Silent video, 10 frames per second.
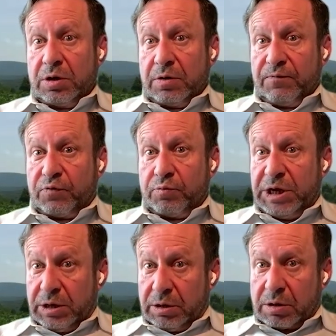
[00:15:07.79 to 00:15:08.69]
And even
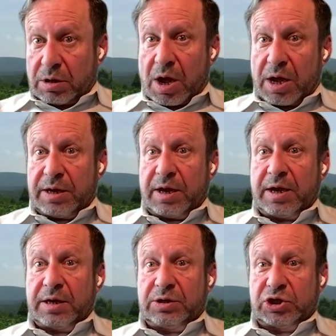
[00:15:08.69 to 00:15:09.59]
for
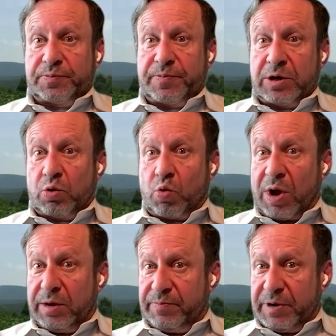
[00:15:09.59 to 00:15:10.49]
me, I
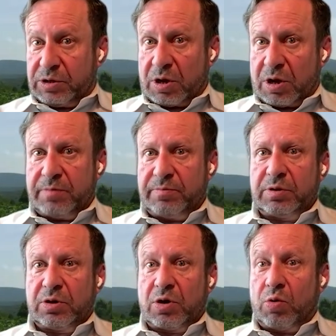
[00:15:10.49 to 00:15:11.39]
had to spend
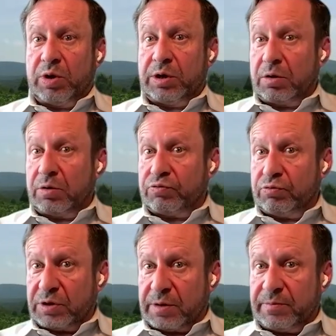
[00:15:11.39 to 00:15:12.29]
quite a bit of time
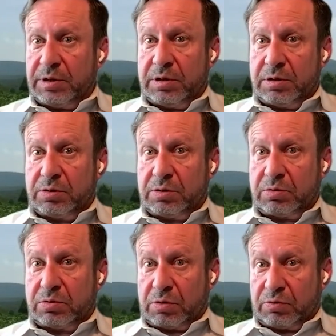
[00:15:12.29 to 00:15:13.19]
going through
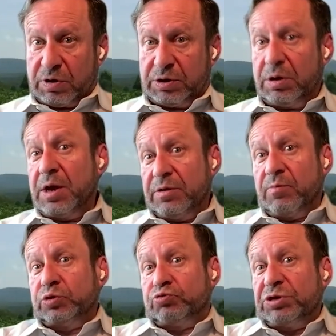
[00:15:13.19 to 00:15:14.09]
them in great.